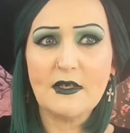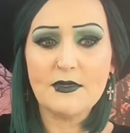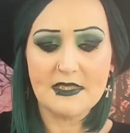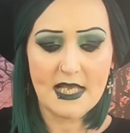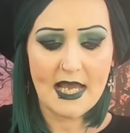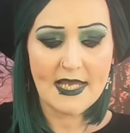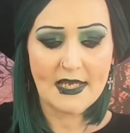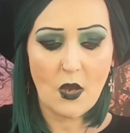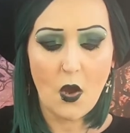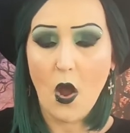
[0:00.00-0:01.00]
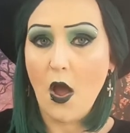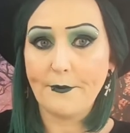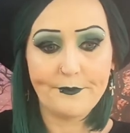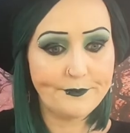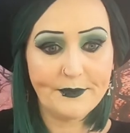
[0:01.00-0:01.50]
and I was like,
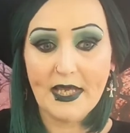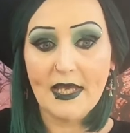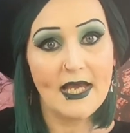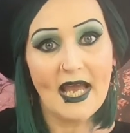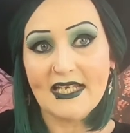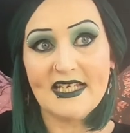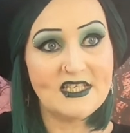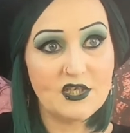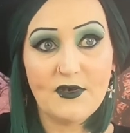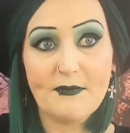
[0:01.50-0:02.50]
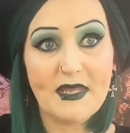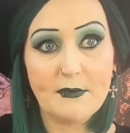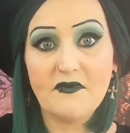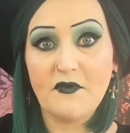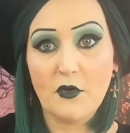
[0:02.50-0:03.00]
I need to grab
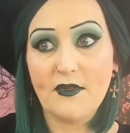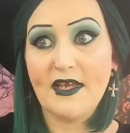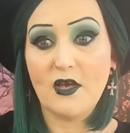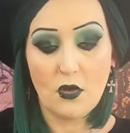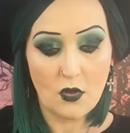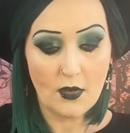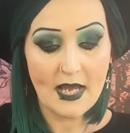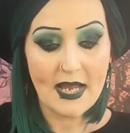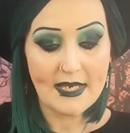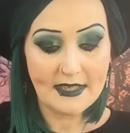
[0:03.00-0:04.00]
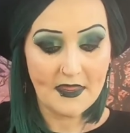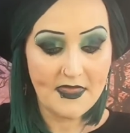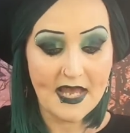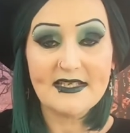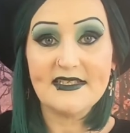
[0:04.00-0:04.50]
that before they go, and
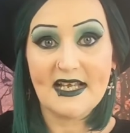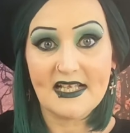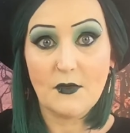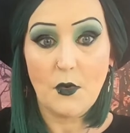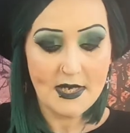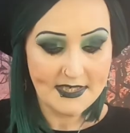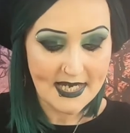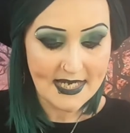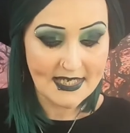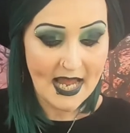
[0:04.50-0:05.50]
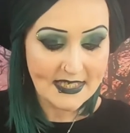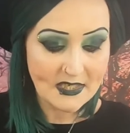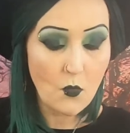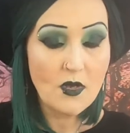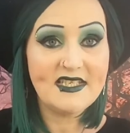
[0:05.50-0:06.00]
that's exactly what I did. Guys,
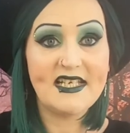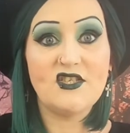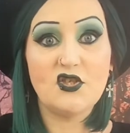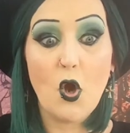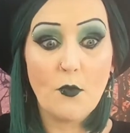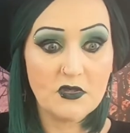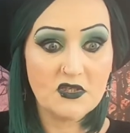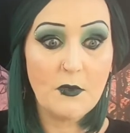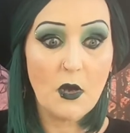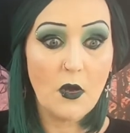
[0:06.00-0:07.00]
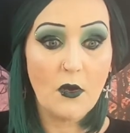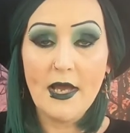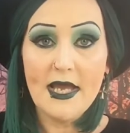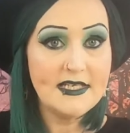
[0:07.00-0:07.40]
I wanted so much more.